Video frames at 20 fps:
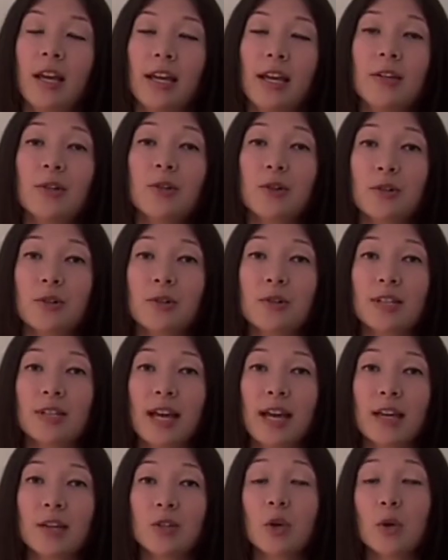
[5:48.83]
Internal
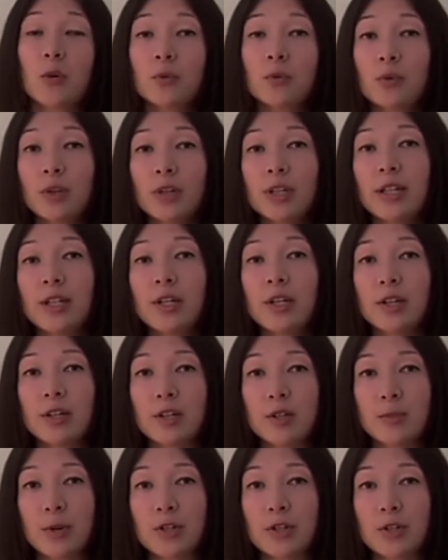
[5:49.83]
signs are really good,
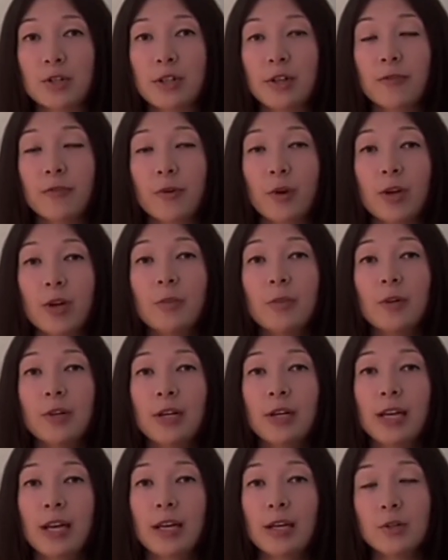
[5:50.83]
especially for
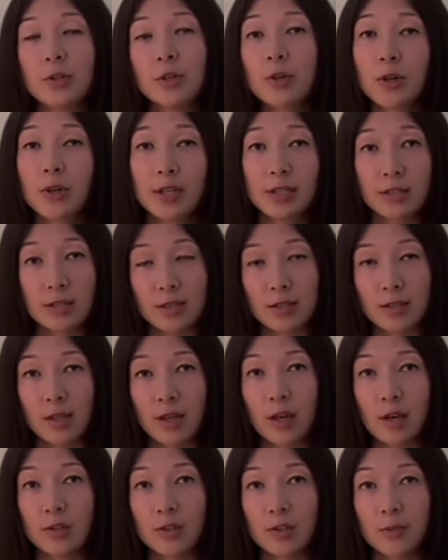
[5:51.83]
communicating to your
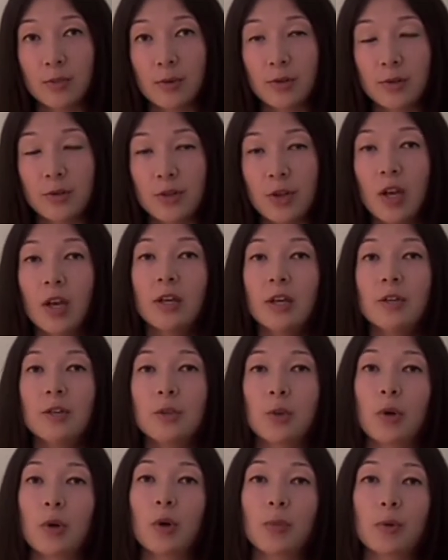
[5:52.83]
existing customers.
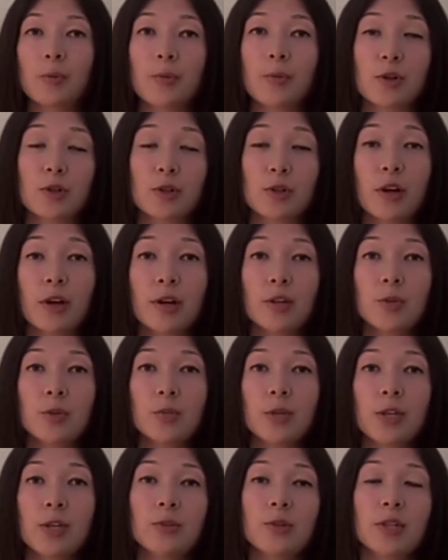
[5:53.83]
So at Urban Martial Arts,
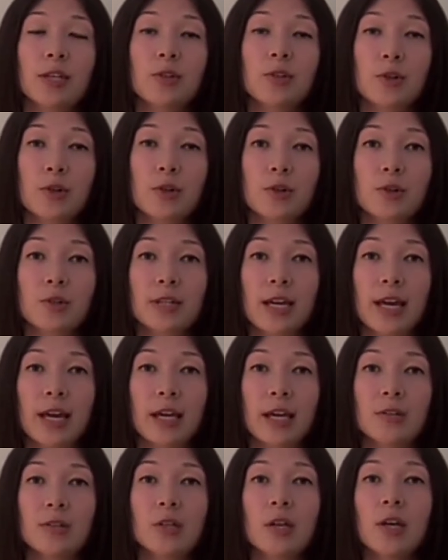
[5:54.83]
we use internal
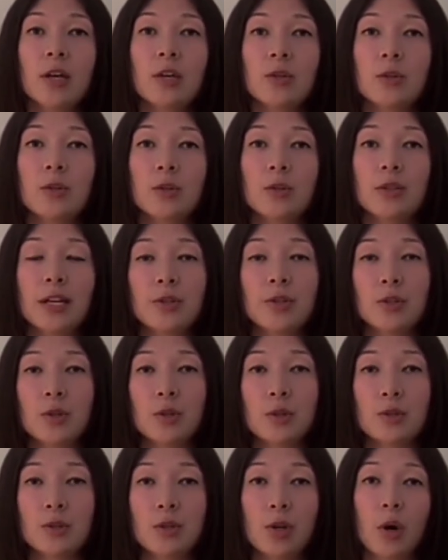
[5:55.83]
signs to let
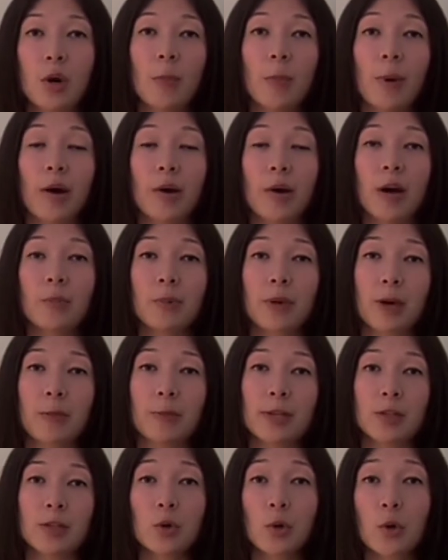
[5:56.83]
students know about
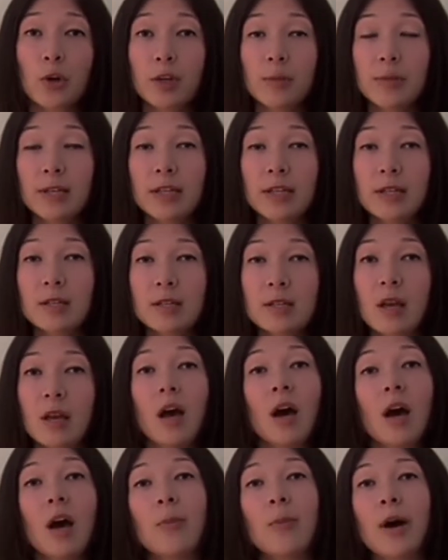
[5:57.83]
upcoming tournaments,
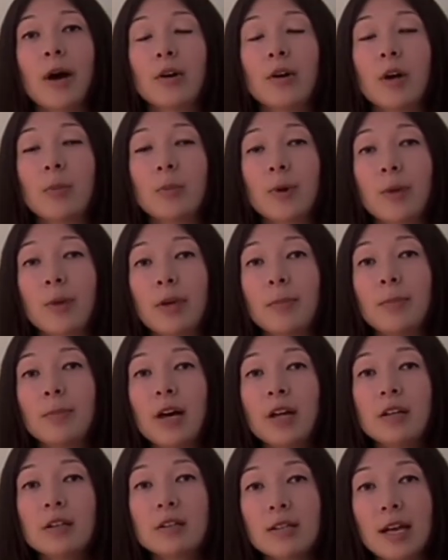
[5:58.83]
about upcoming
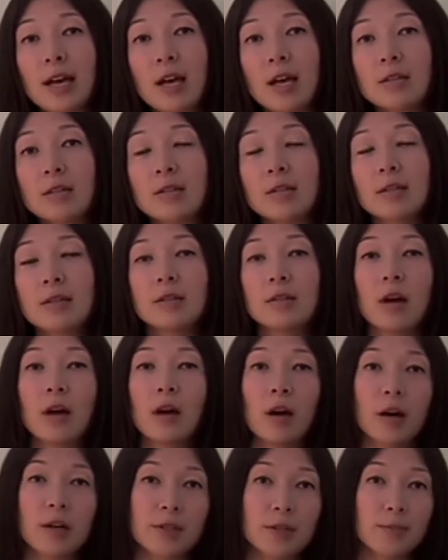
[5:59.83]
belt tests,
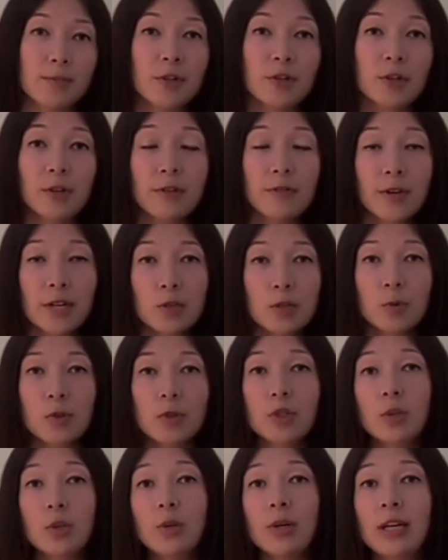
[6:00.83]
special events we're
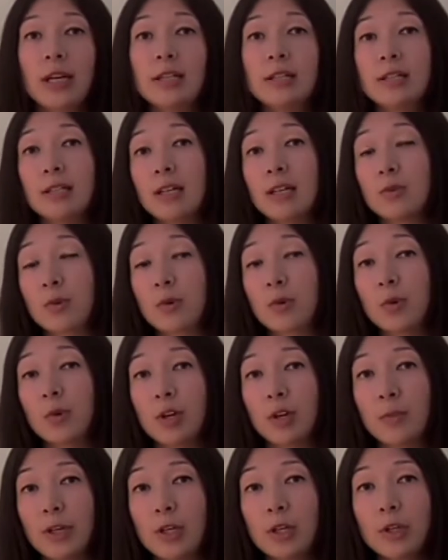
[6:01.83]
doing, days we're
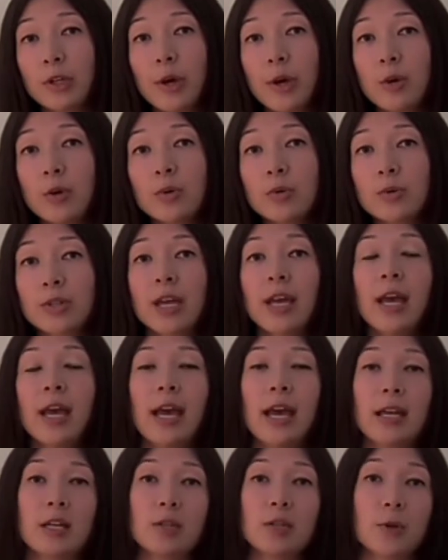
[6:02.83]
going closed,
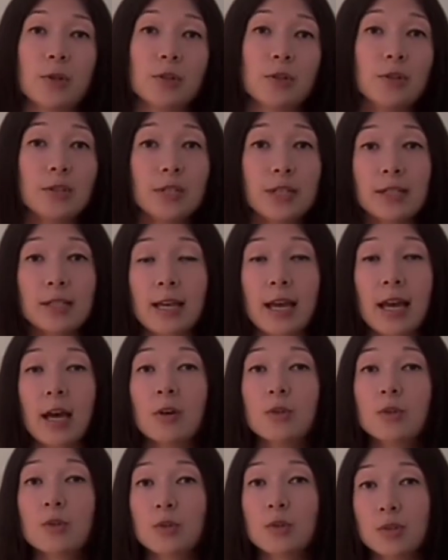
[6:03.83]
any special
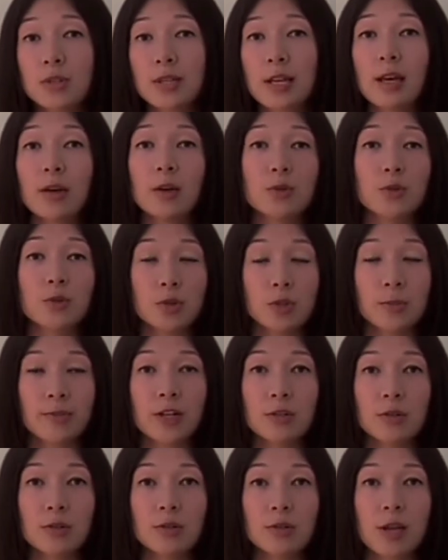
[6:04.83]
discounts or sales or
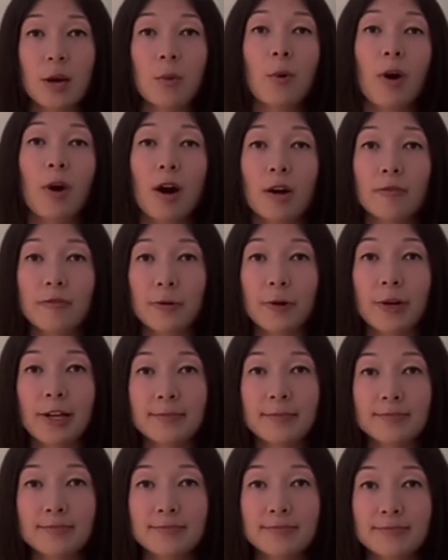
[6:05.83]
specials that we're
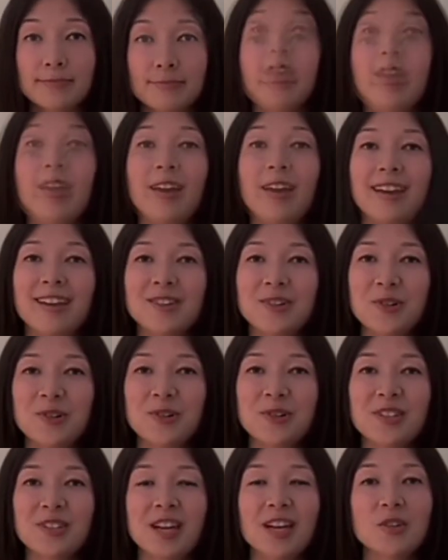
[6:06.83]
offering.
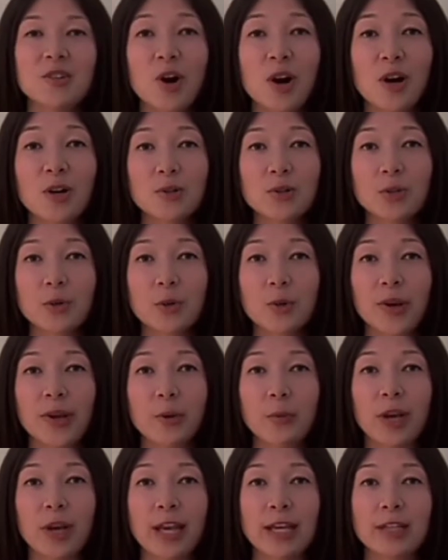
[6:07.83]
Internal signs are also a
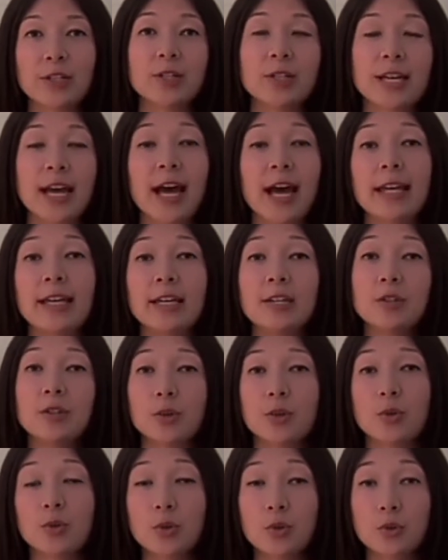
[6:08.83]
great way to tie into
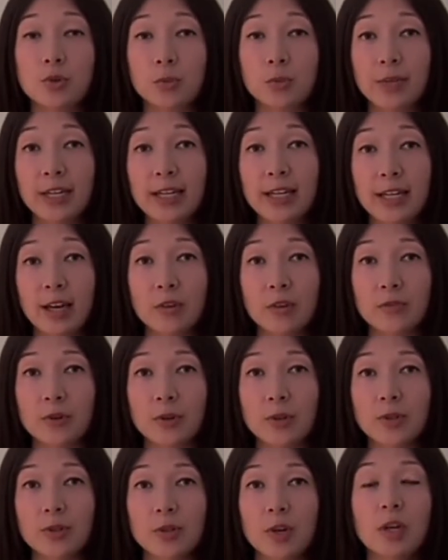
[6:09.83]
your social media
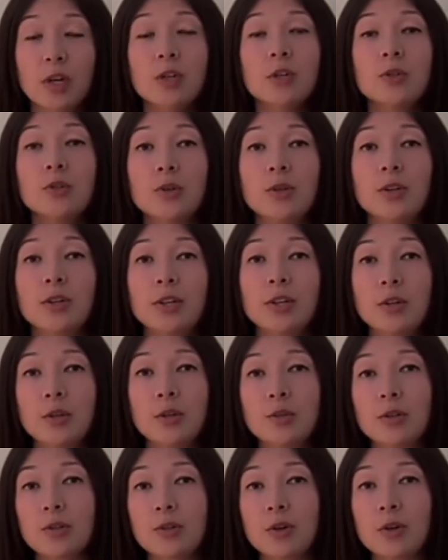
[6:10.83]
efforts. So you can
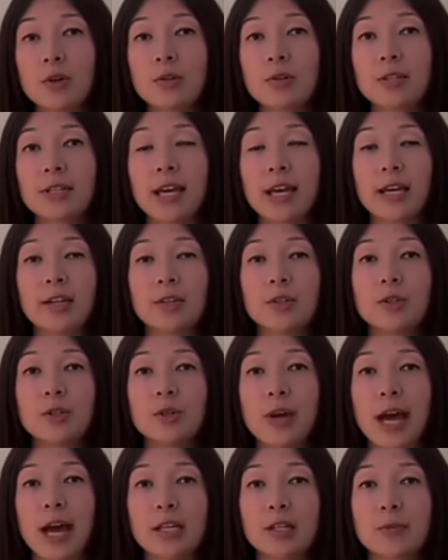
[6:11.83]
use internal signs
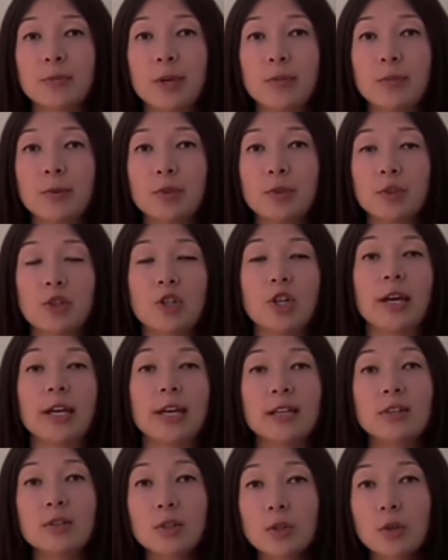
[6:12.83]
to ask people to
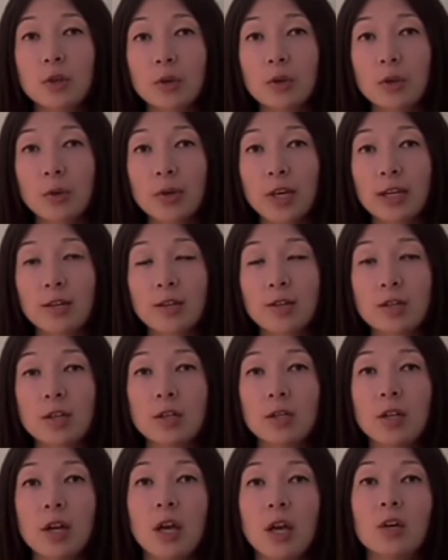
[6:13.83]
check into your
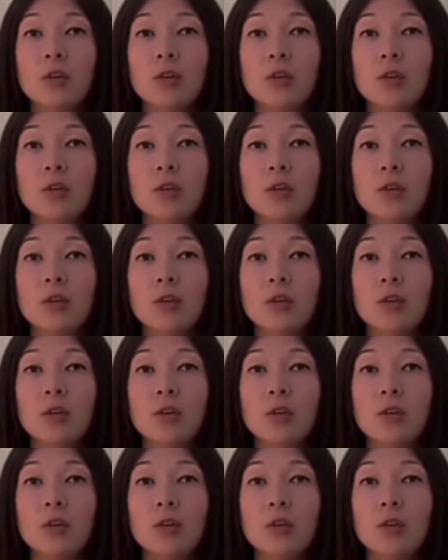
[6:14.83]
location,